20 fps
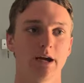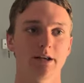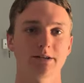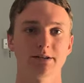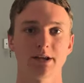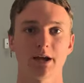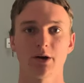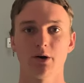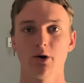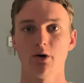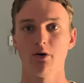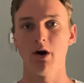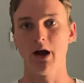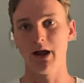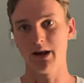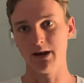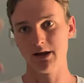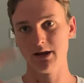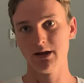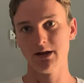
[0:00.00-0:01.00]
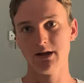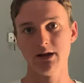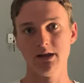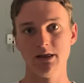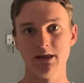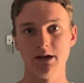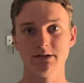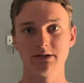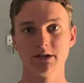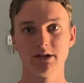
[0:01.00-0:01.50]
It's like, all right,
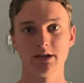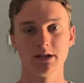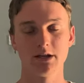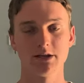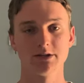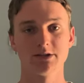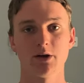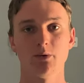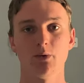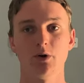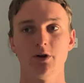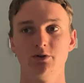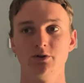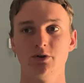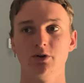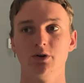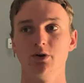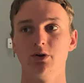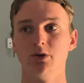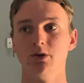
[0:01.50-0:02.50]
these are the things I want to do.